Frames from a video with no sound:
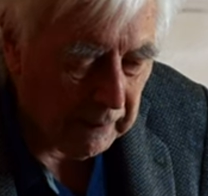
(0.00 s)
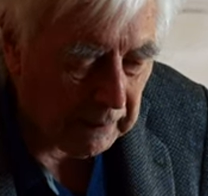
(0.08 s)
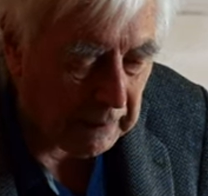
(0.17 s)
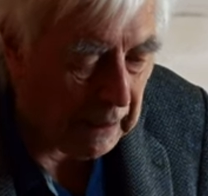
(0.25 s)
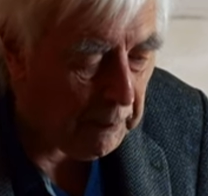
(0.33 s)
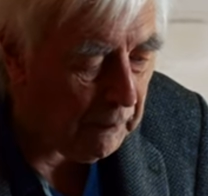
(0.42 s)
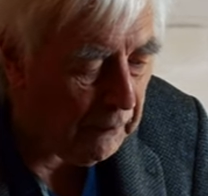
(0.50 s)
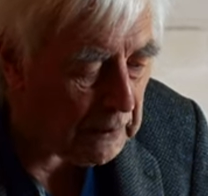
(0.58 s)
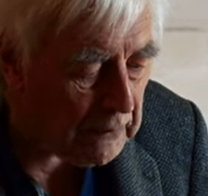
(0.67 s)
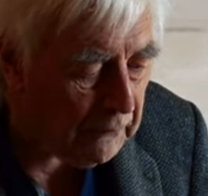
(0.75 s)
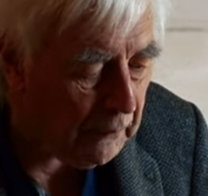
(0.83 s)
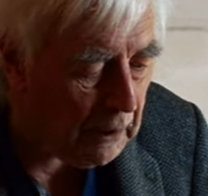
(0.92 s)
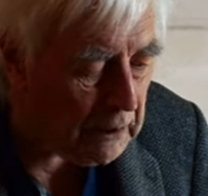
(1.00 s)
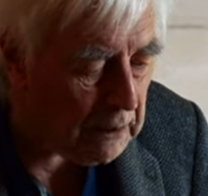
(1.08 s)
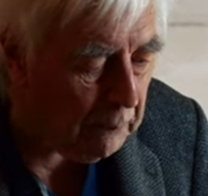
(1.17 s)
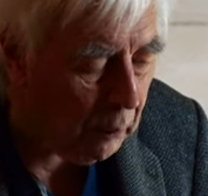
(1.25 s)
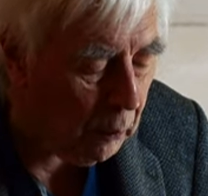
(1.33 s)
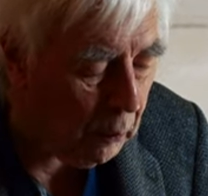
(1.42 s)
The name of his
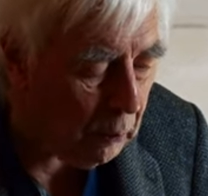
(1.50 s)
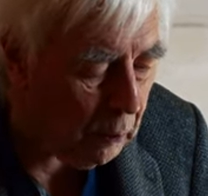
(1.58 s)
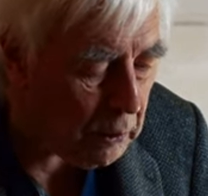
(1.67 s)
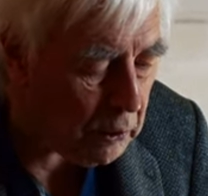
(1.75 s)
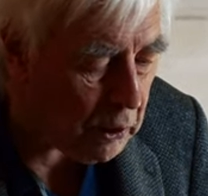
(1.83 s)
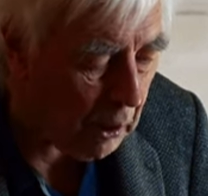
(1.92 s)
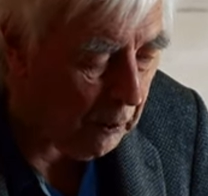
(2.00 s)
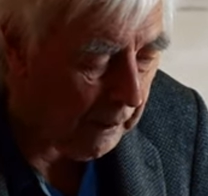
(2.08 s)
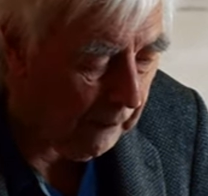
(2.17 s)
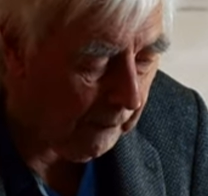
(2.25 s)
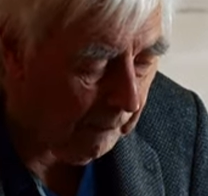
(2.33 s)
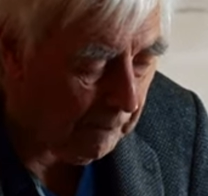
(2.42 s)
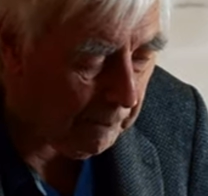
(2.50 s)
firstborn was Joel,